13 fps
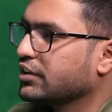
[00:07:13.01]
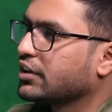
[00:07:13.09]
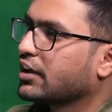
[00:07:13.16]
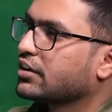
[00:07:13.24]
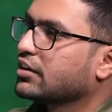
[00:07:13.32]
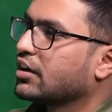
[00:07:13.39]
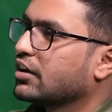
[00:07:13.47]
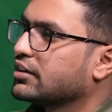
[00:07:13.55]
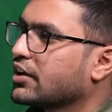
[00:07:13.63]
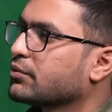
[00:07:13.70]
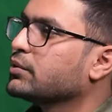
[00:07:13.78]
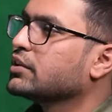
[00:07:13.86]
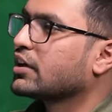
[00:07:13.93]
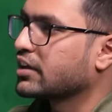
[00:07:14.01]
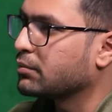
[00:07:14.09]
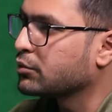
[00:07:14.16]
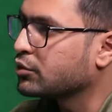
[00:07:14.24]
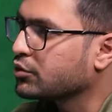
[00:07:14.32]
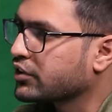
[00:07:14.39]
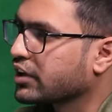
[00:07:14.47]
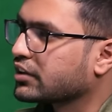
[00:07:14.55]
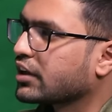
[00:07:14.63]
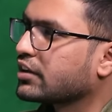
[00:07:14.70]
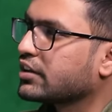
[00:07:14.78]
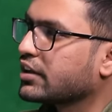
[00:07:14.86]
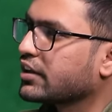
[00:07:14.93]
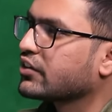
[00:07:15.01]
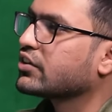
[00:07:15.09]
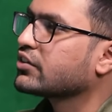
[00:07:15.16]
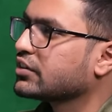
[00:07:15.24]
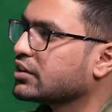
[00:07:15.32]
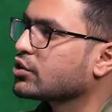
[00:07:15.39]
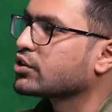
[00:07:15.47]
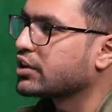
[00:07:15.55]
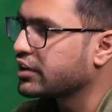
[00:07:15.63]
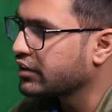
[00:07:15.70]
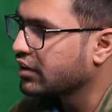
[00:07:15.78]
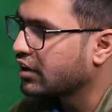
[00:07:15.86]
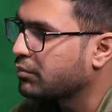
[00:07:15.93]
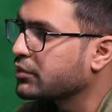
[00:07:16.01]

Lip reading: that there has been an attempt to say that there existed a